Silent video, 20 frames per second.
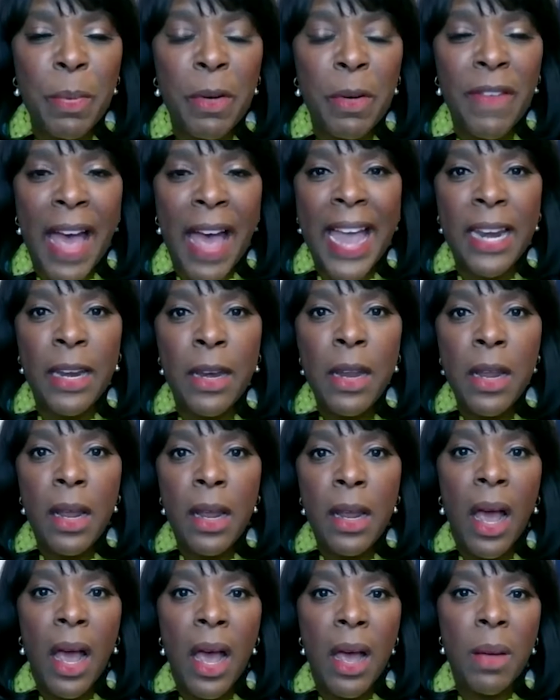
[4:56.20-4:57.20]
provide
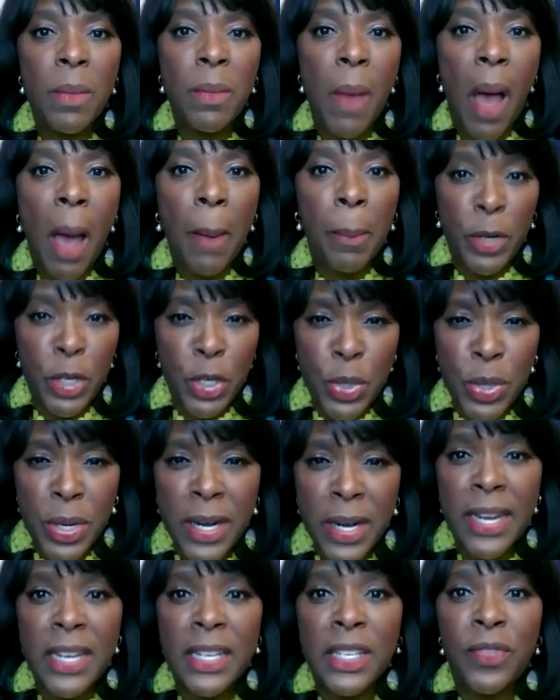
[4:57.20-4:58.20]

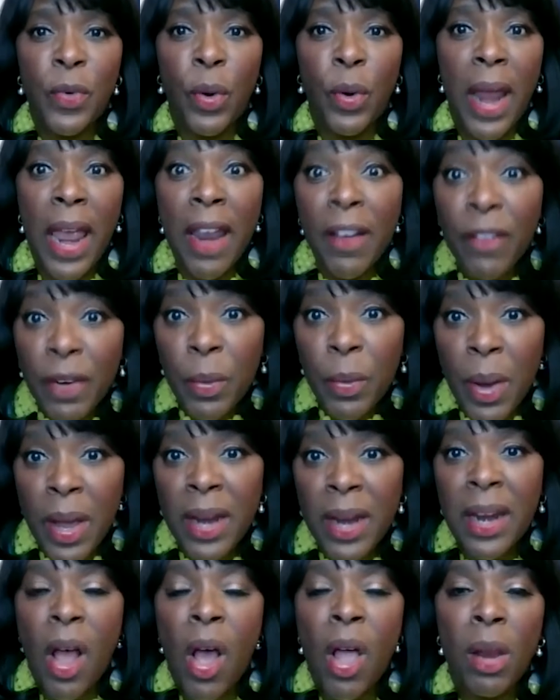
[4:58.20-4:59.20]
opportunities for
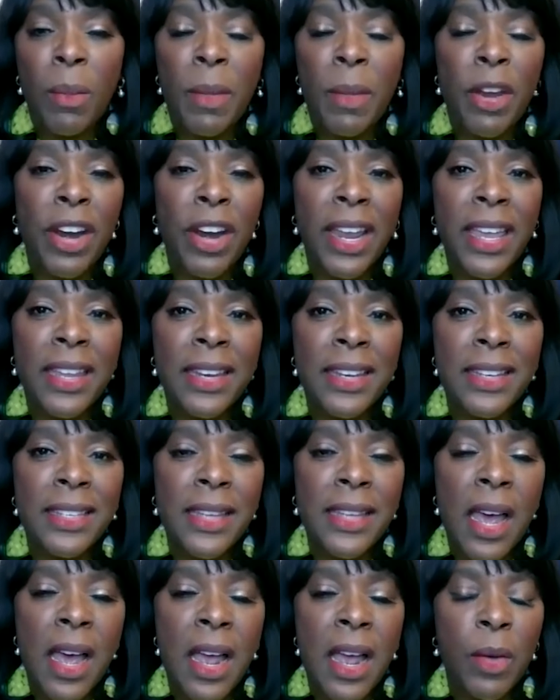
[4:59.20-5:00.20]
everyone and all
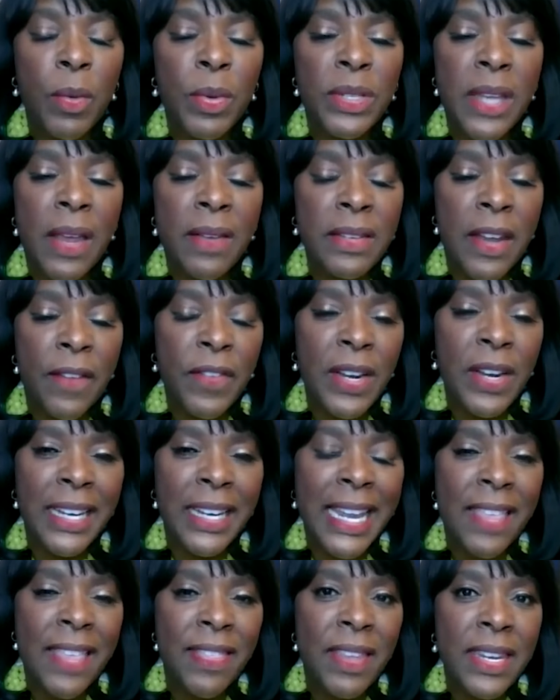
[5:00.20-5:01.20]
Americans, it was
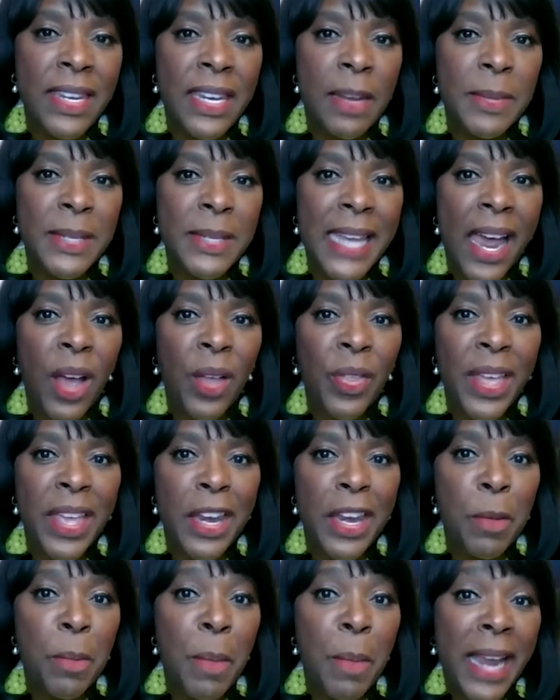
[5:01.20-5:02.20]
definitely in the Deep South
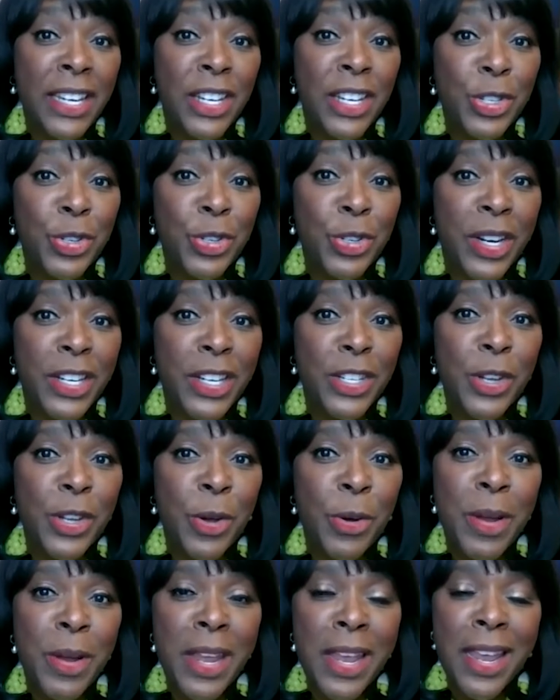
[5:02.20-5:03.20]
and in my district.
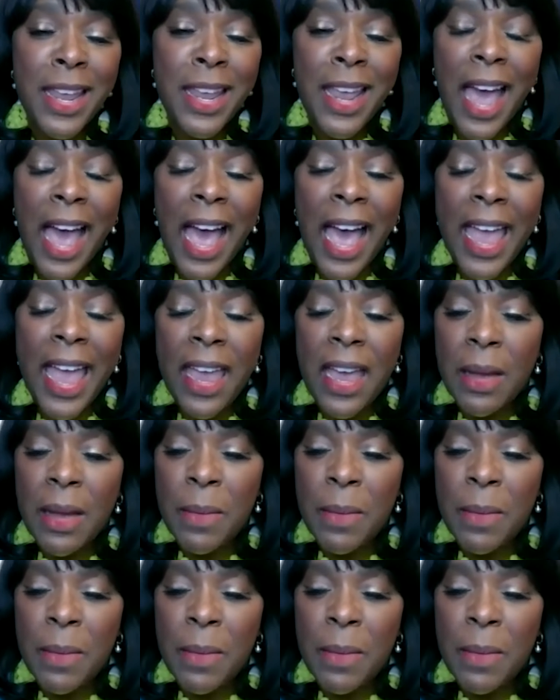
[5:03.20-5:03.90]
So I